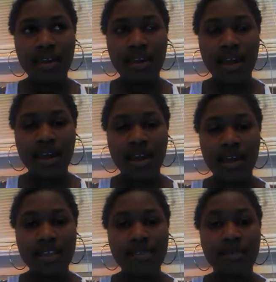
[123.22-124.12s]

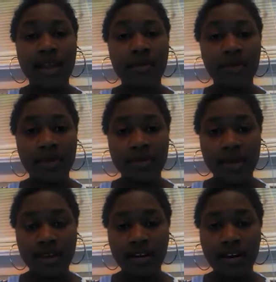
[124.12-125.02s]
as black
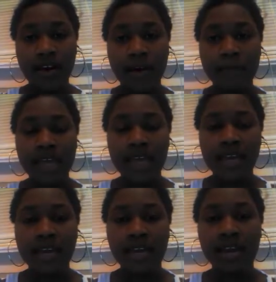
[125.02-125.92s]
women, are
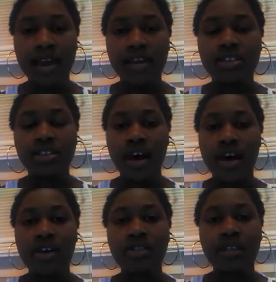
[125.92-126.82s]
being
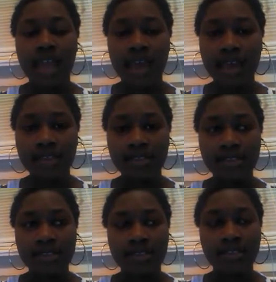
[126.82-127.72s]
taught that
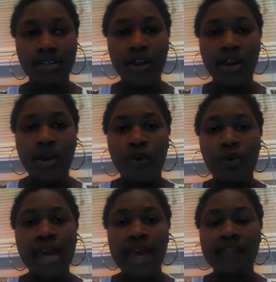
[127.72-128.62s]
we
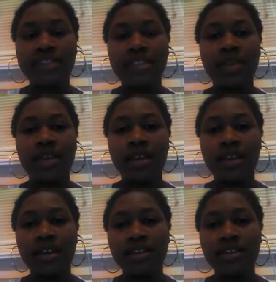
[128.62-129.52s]
have to
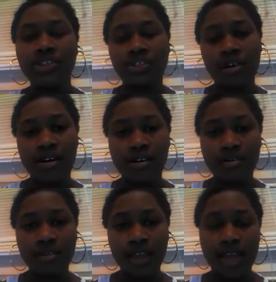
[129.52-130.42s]
be strong
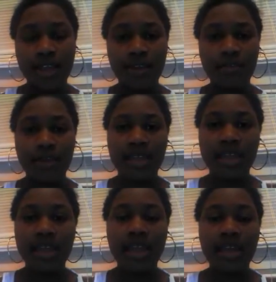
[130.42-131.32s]
and we
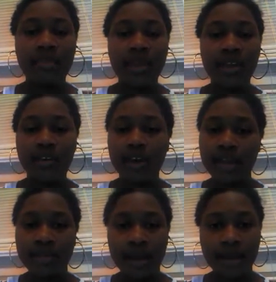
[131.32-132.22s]
can't depend on
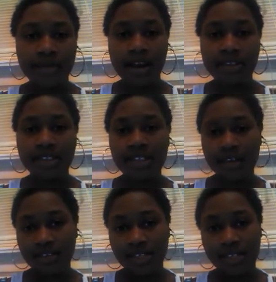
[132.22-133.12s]
anybody but
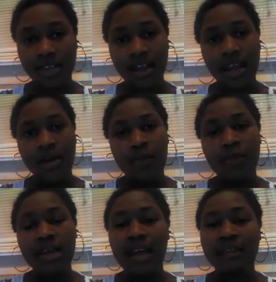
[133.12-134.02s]
ourselves, and
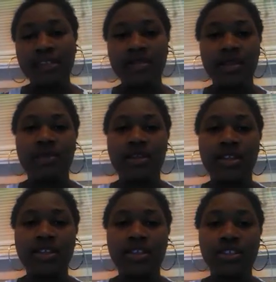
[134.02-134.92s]
we have to be the
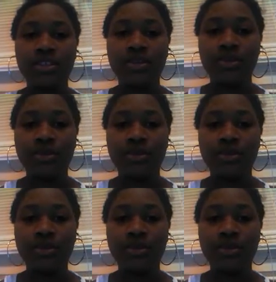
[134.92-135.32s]
ones to,